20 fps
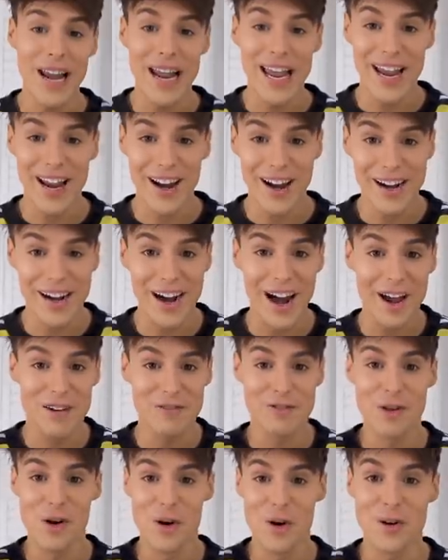here,
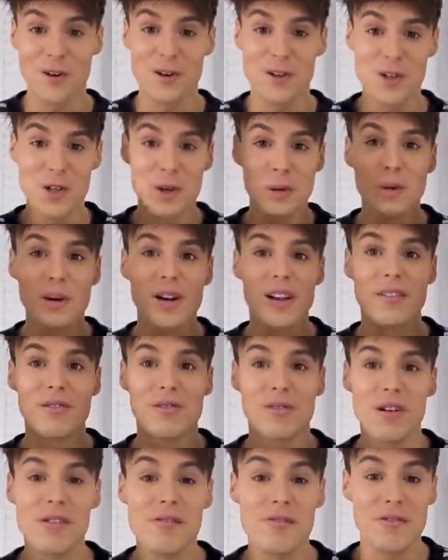I've got two
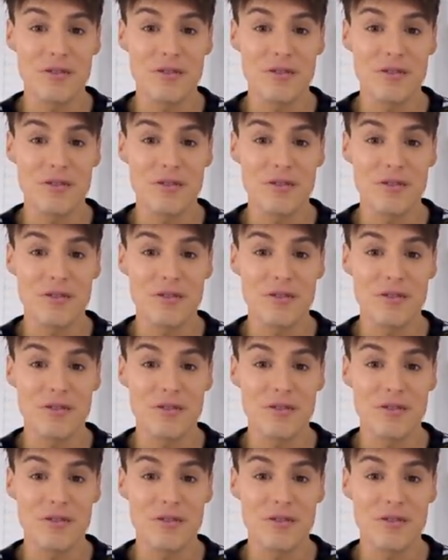different